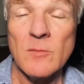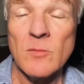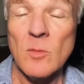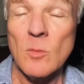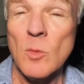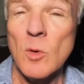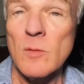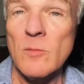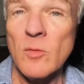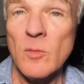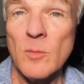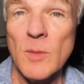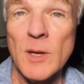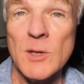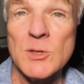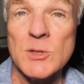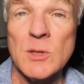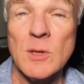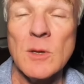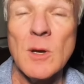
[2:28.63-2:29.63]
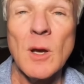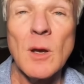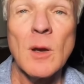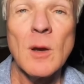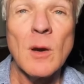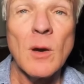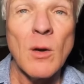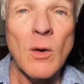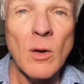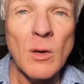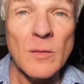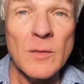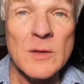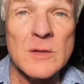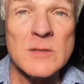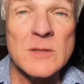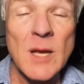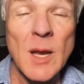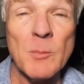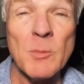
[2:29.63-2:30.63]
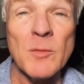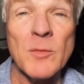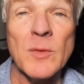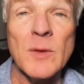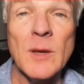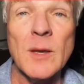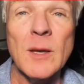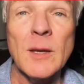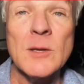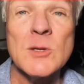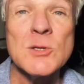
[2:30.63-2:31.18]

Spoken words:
For more information on this type of thing,